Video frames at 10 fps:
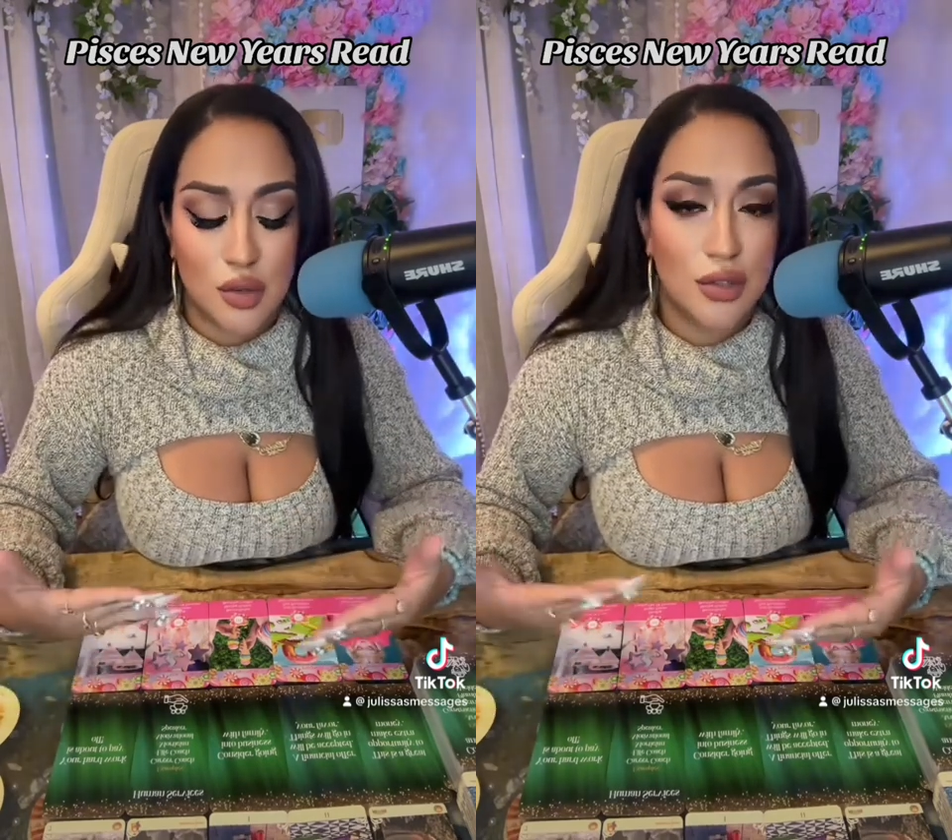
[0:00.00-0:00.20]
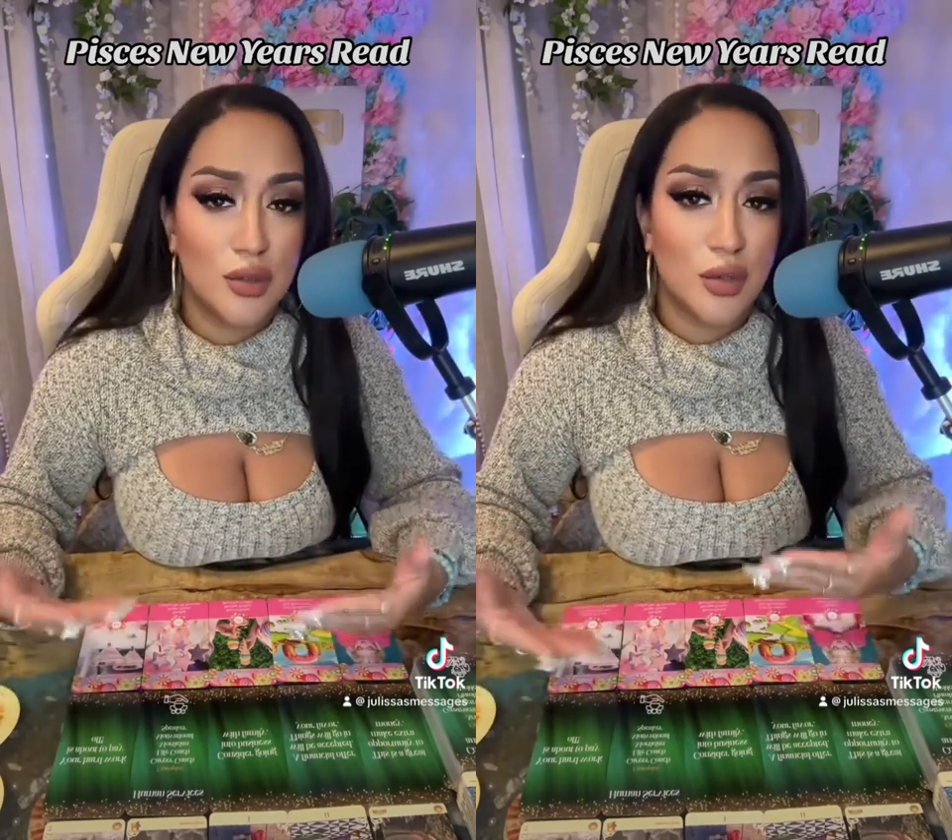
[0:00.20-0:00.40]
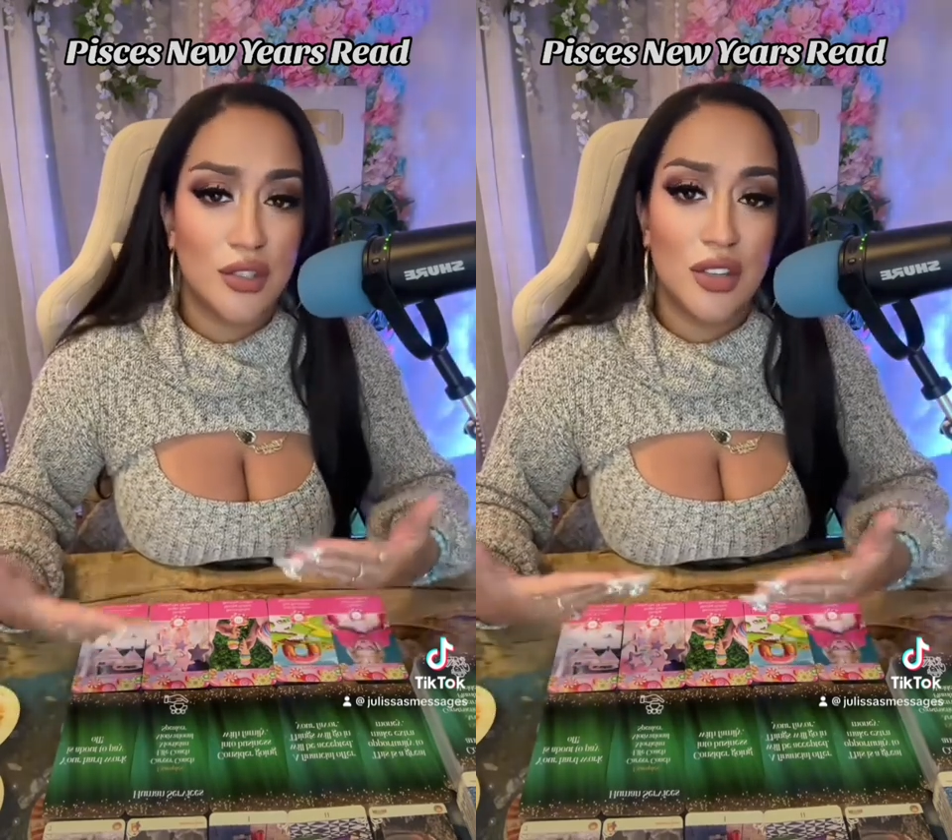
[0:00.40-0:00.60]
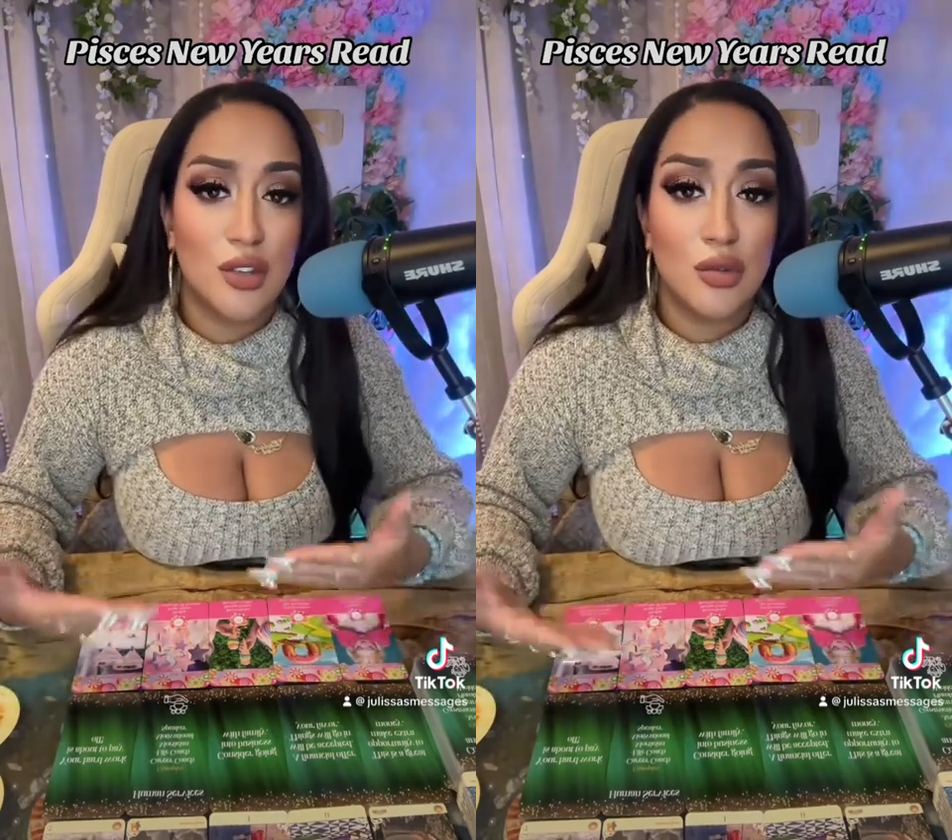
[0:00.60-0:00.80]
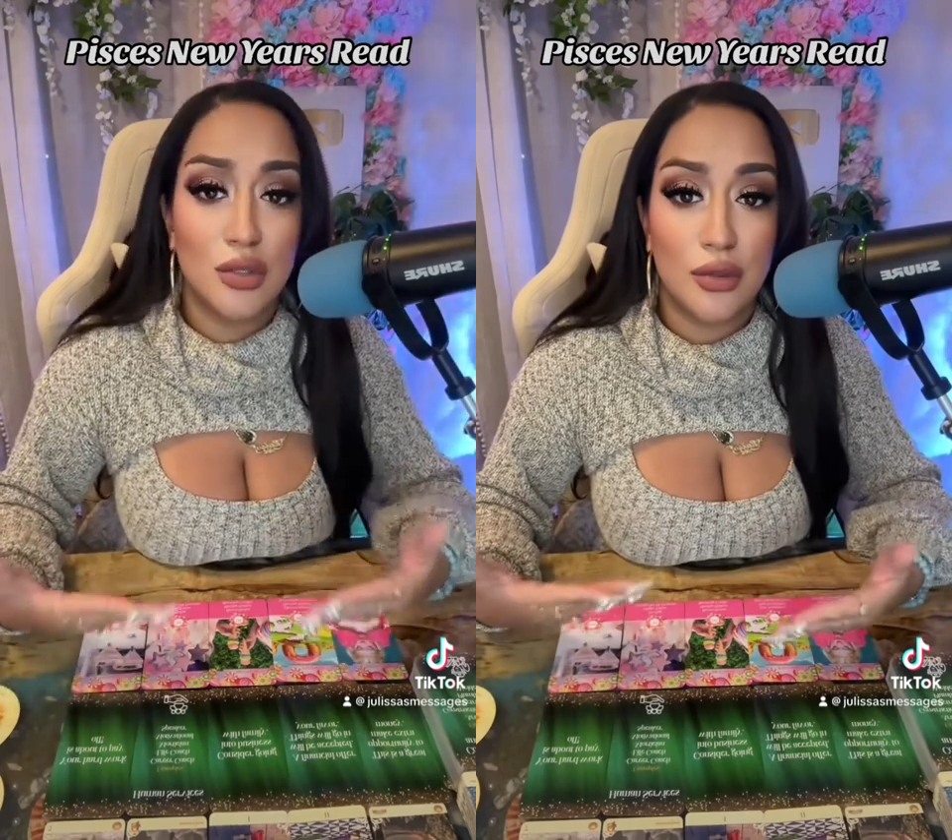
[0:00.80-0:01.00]
Or this person
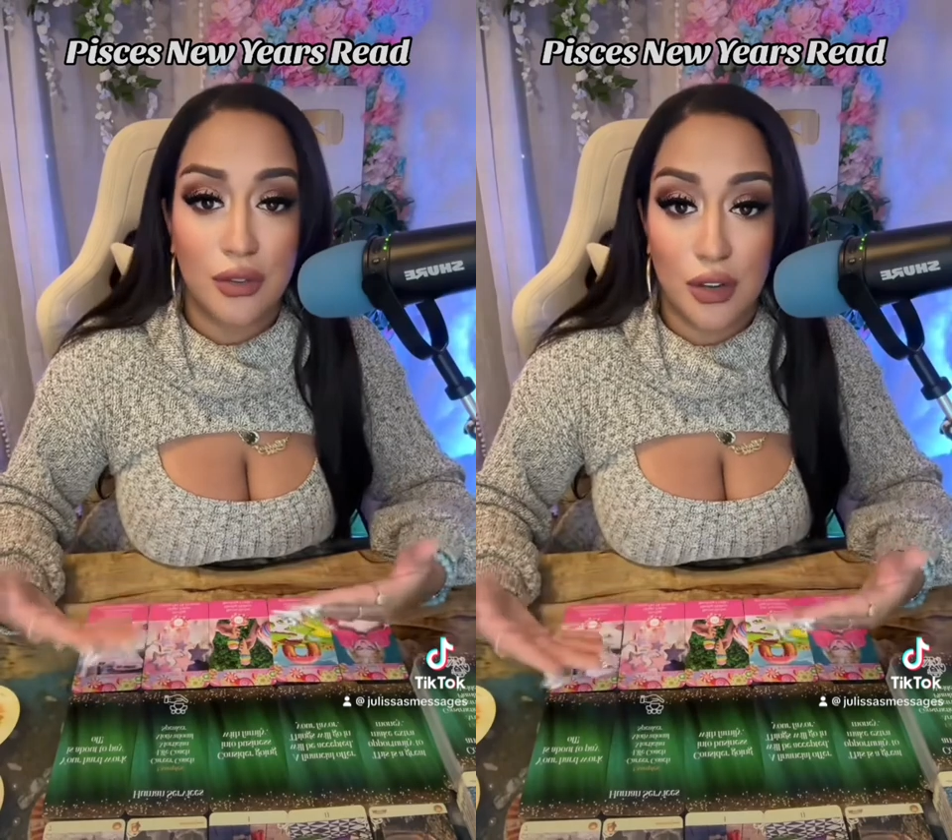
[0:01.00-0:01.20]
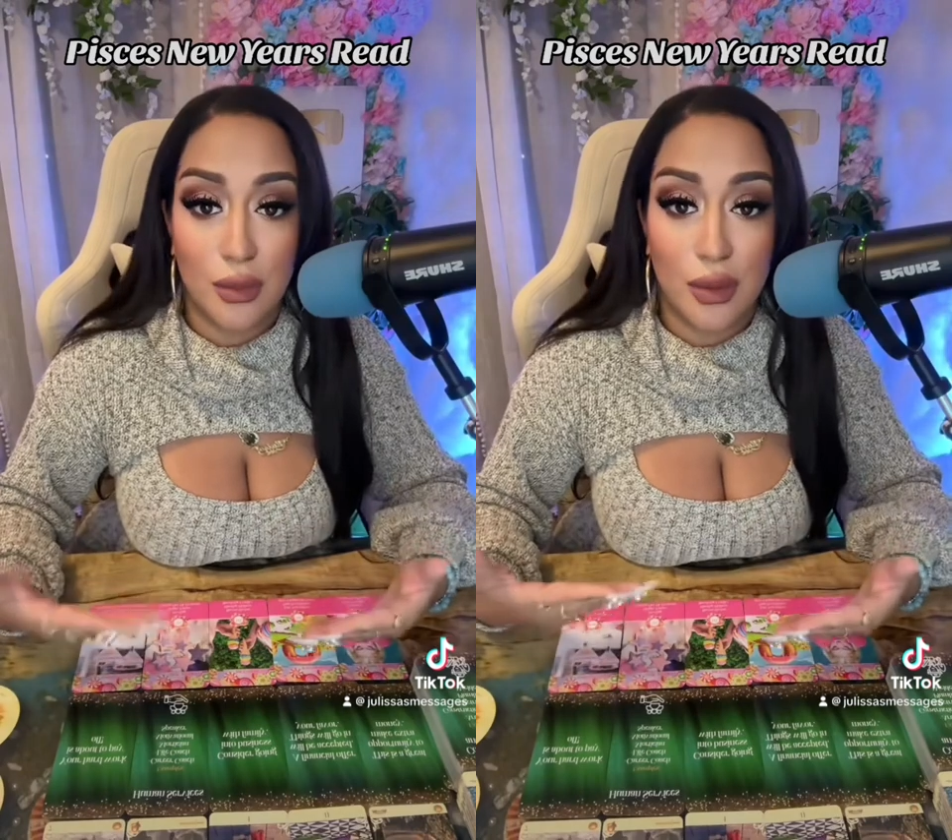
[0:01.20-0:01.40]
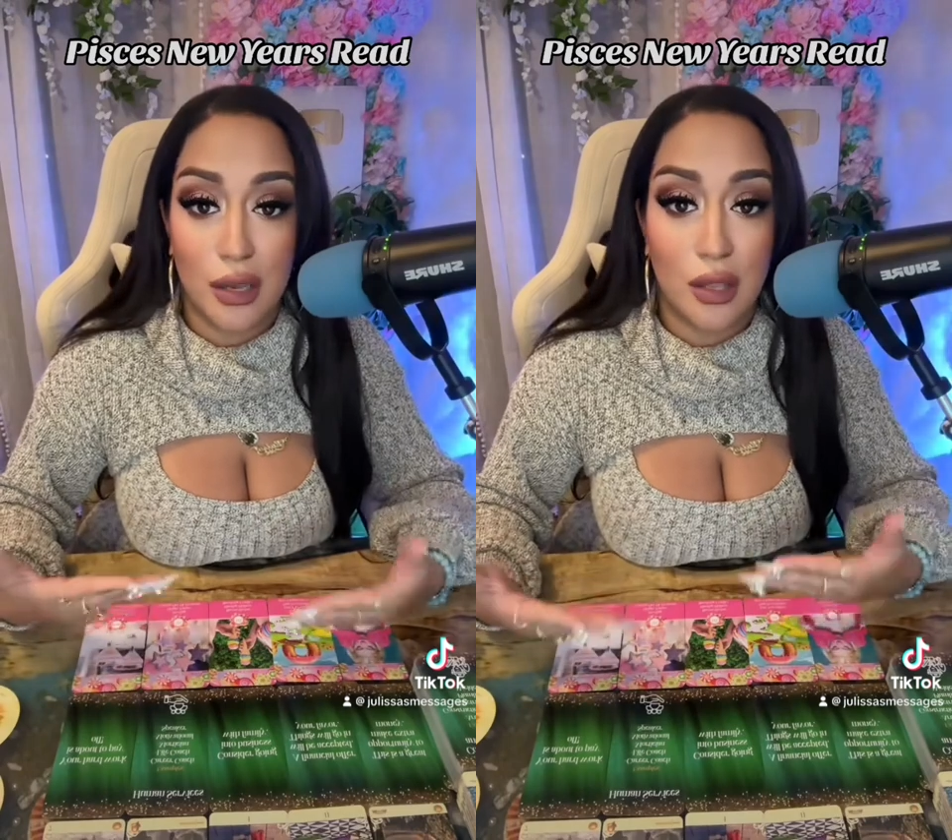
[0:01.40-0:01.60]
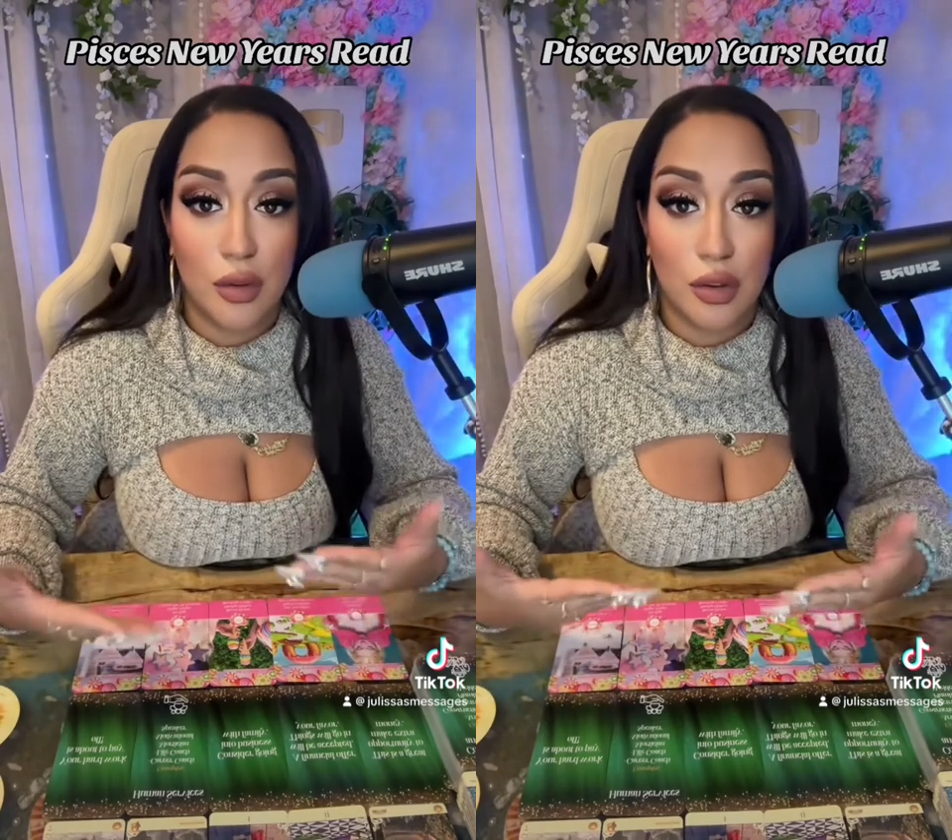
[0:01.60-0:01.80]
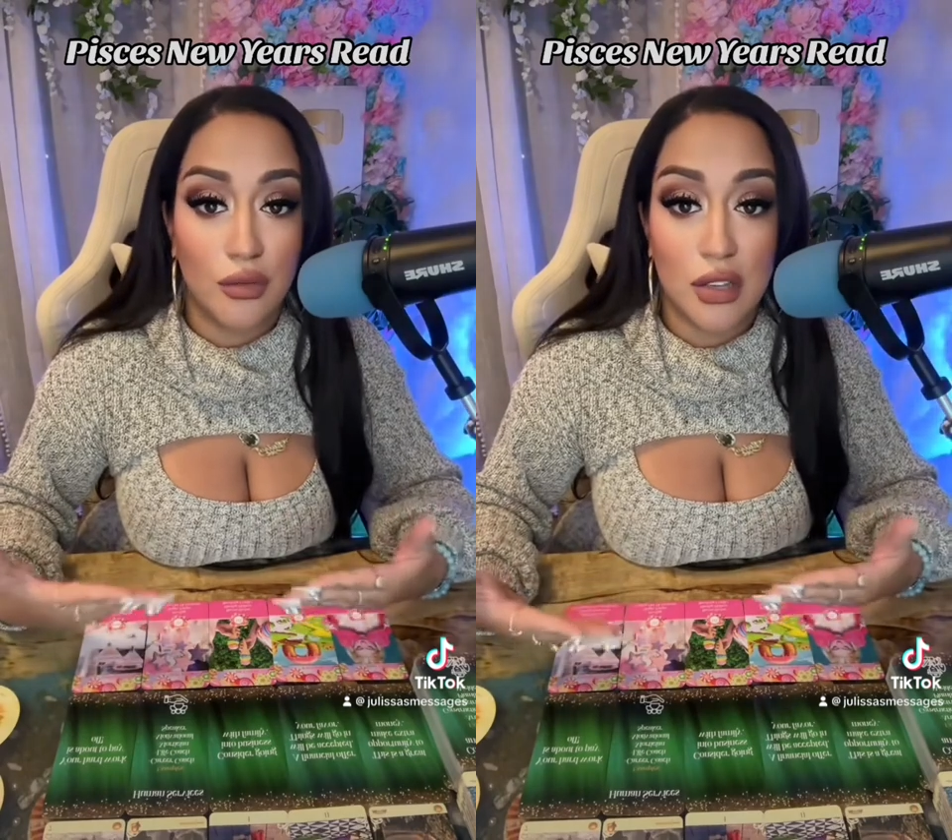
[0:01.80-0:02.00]
used you for your money or
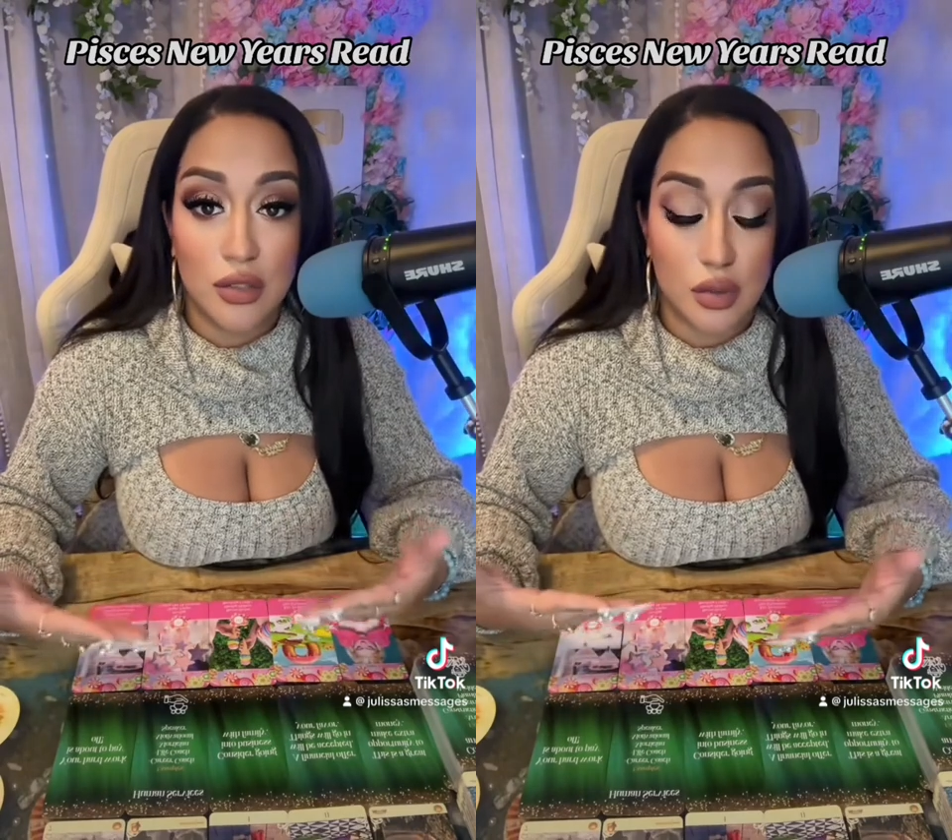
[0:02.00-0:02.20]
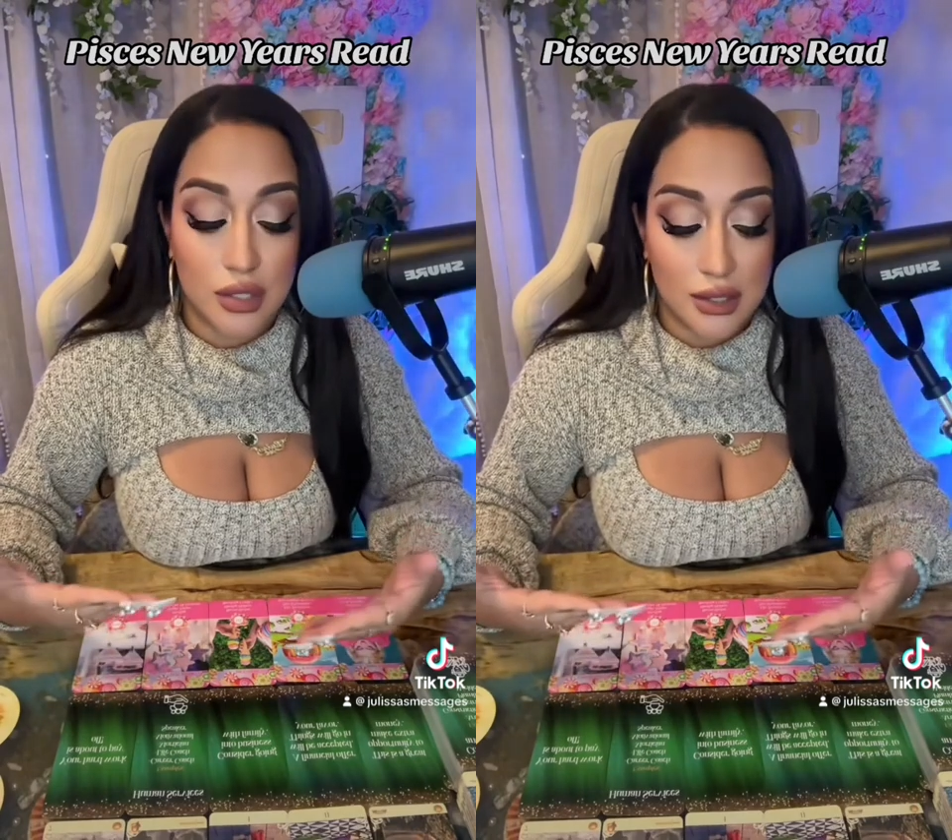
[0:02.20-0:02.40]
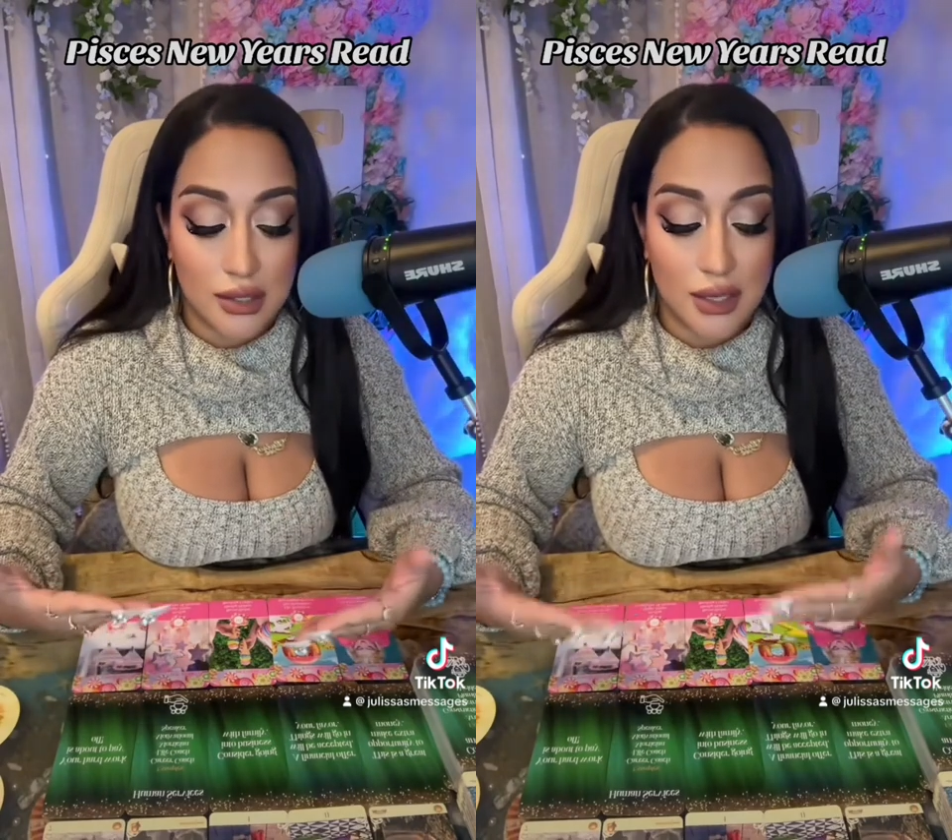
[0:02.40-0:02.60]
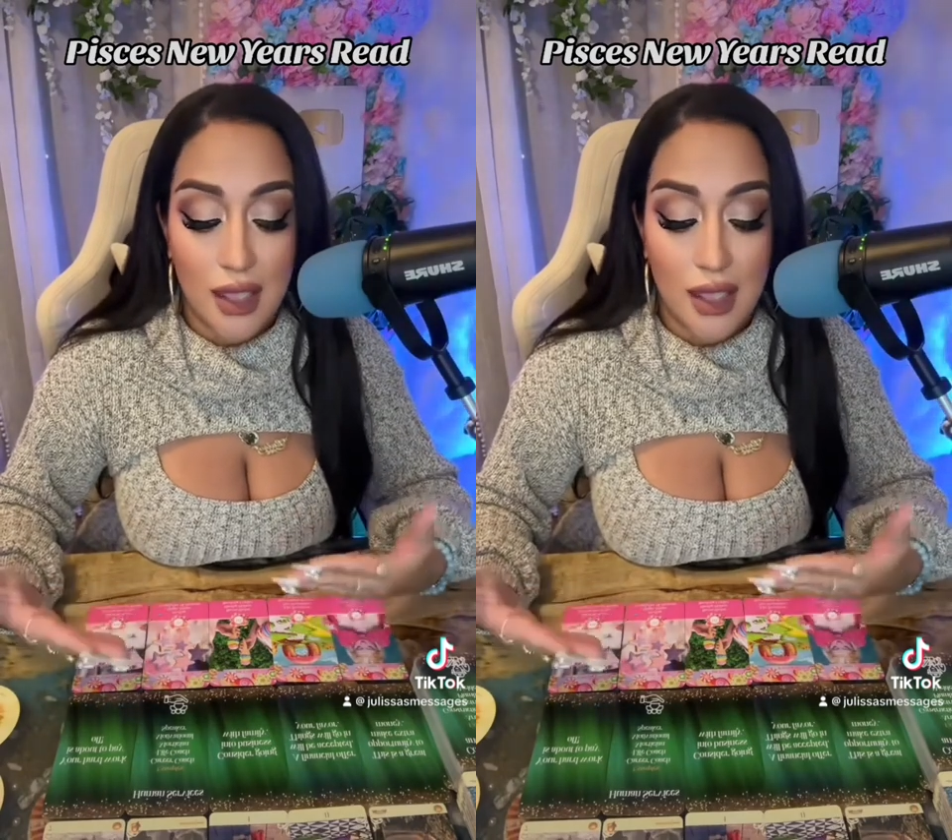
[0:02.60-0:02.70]
your resources resources.